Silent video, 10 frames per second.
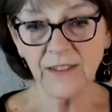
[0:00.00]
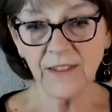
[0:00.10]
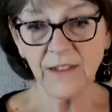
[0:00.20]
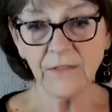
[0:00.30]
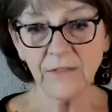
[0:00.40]

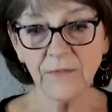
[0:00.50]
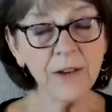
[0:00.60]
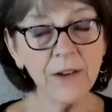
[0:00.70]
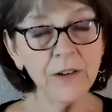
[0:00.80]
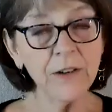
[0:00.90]
for
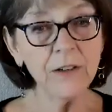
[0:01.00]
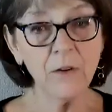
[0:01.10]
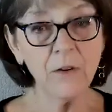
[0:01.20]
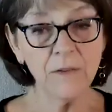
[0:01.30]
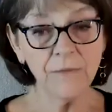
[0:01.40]
better
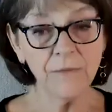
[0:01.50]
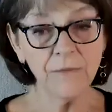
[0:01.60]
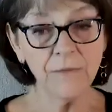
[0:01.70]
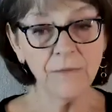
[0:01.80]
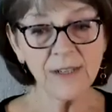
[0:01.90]
or for
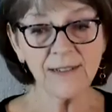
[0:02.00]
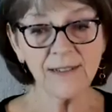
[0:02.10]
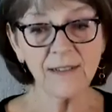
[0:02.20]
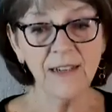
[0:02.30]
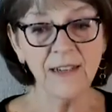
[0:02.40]
worse,
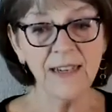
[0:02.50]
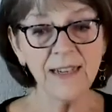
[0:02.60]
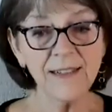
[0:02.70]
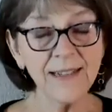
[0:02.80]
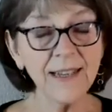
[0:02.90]
in
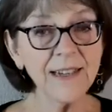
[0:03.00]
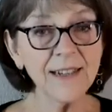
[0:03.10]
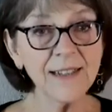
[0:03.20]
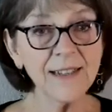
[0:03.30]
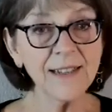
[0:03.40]

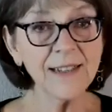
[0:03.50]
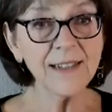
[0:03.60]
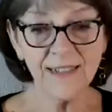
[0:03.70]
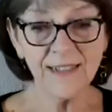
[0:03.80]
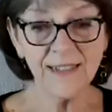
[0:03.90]
sickness
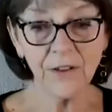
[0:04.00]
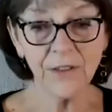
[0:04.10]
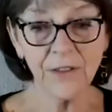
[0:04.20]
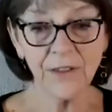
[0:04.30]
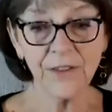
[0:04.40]
and in health,